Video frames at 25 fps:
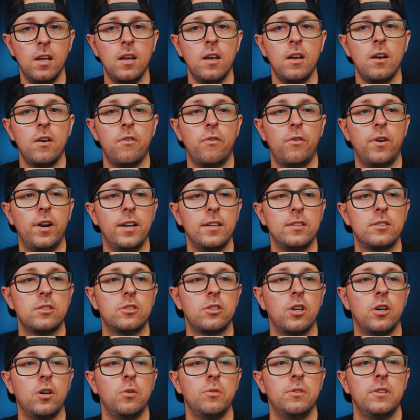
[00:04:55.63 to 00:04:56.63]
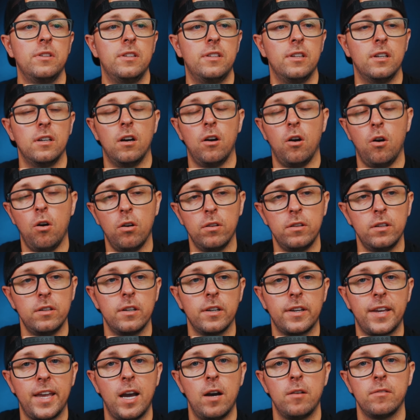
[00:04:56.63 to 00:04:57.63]
right? So the other
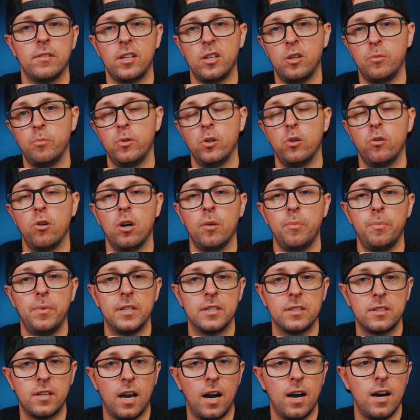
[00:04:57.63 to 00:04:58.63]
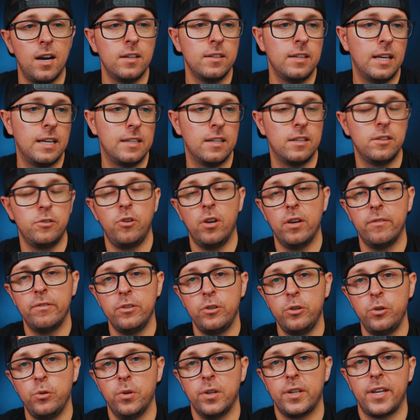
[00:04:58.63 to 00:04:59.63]
account that you blew up is gone, and then you have a
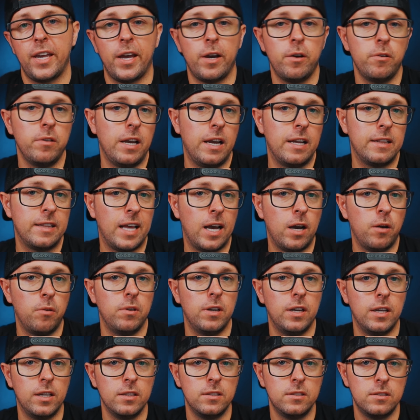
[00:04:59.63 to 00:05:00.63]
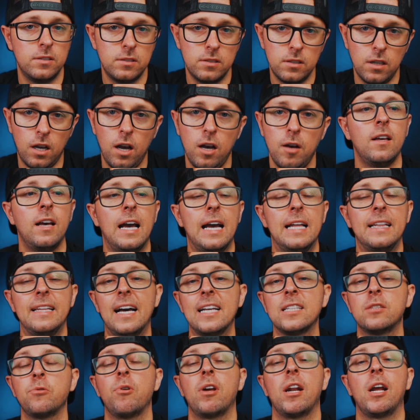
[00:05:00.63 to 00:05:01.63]
new account, and now it's up. And
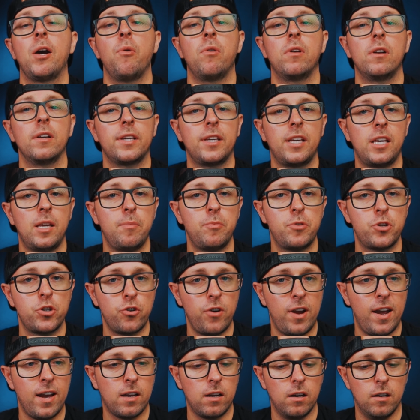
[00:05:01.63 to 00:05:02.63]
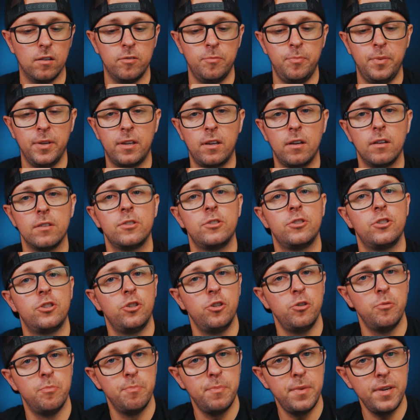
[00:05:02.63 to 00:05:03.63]
that's what I want to keep track of, because to
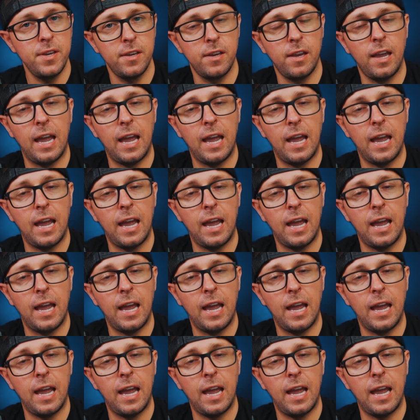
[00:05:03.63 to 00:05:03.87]
me,